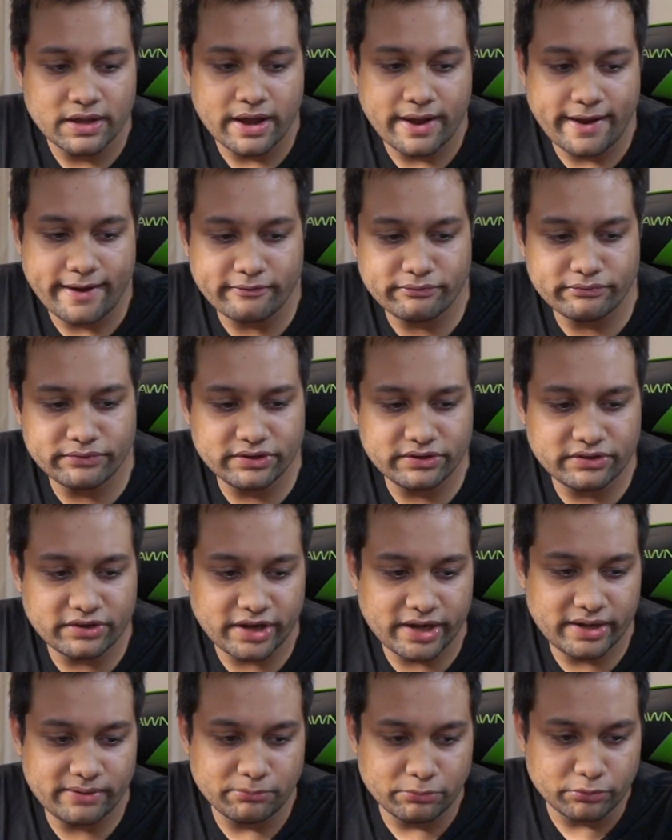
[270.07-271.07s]
every
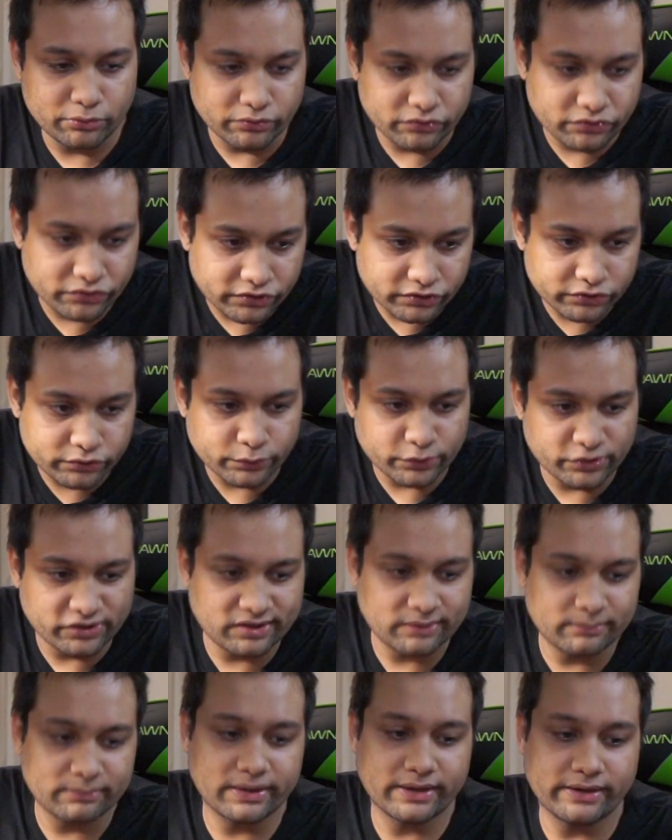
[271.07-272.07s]
time you search for
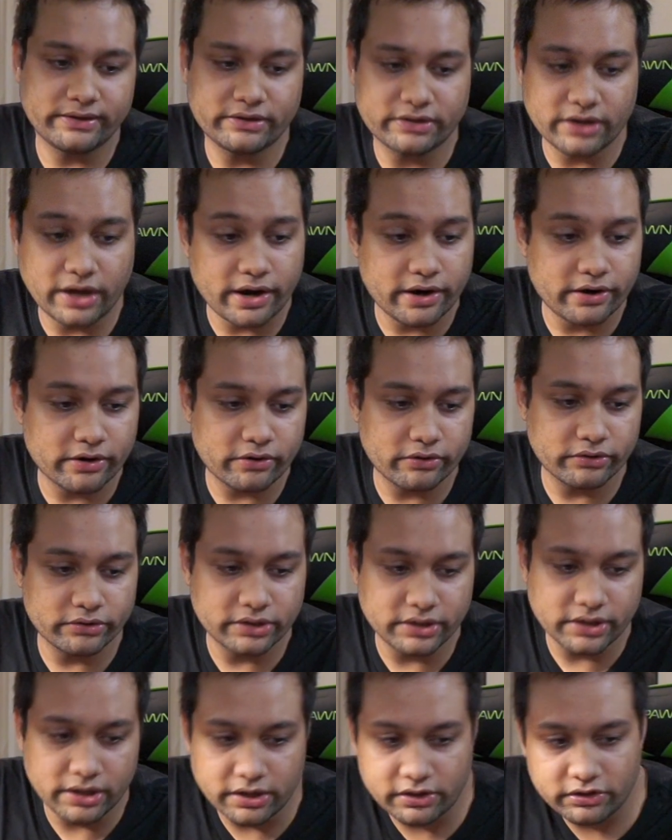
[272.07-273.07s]
something dark on
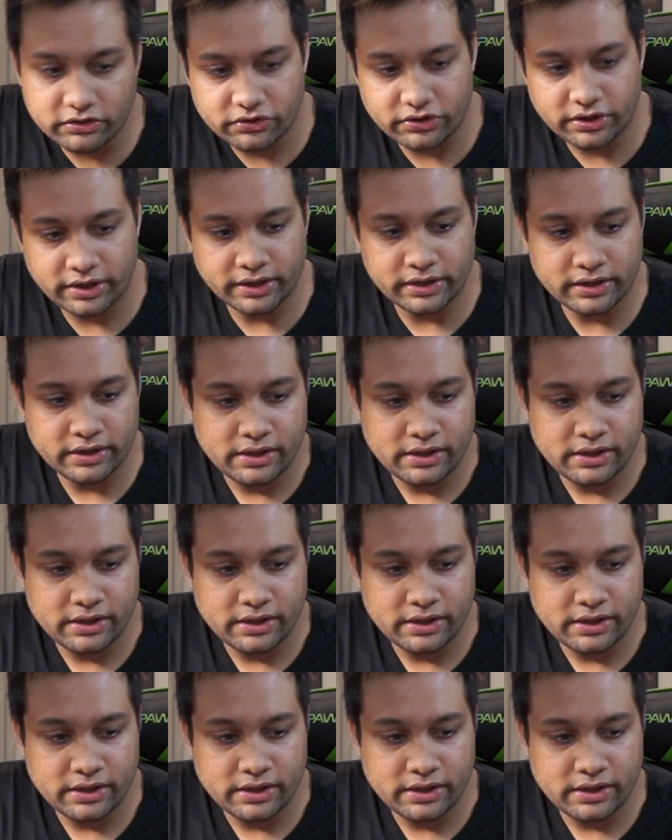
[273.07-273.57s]
the internet,